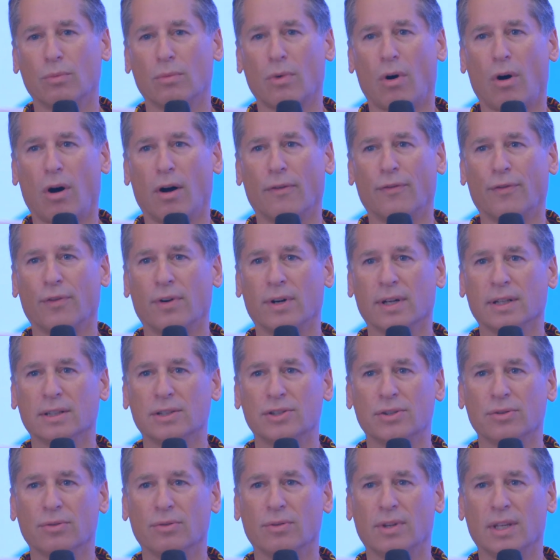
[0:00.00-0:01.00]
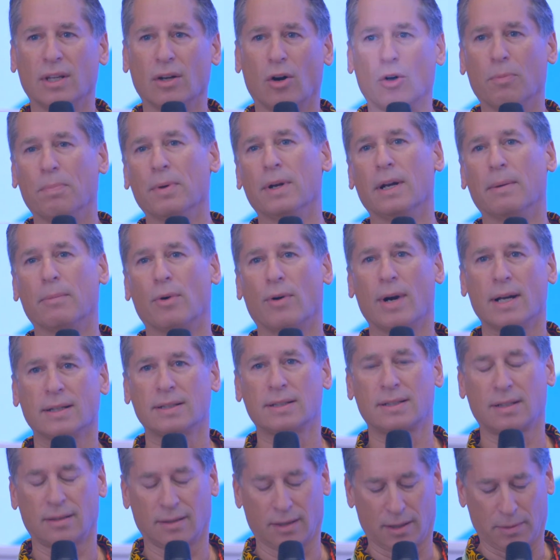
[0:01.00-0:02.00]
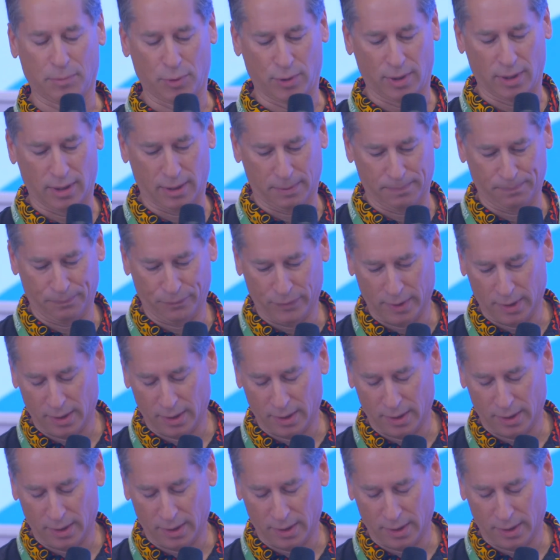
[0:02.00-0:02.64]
offering to the OpenMRS community.